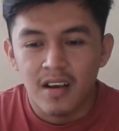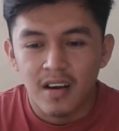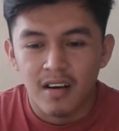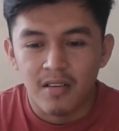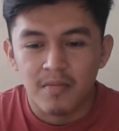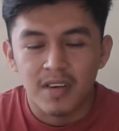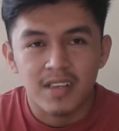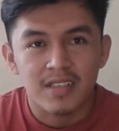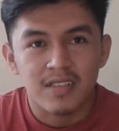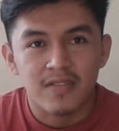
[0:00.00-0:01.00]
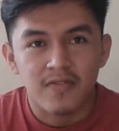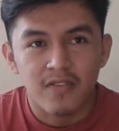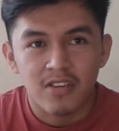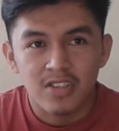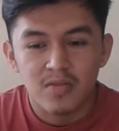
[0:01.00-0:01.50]
It is
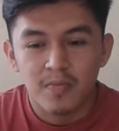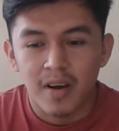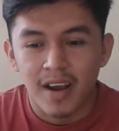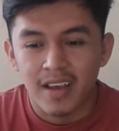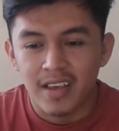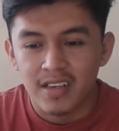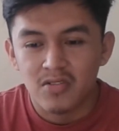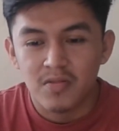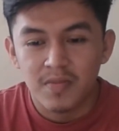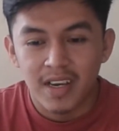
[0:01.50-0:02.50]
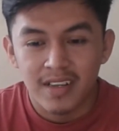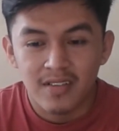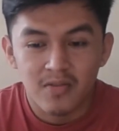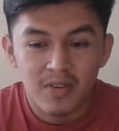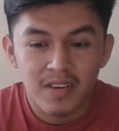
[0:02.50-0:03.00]
flushed by extreme
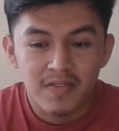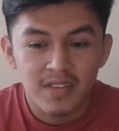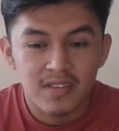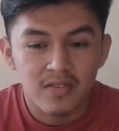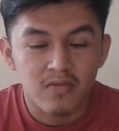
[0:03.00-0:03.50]
tidal waves,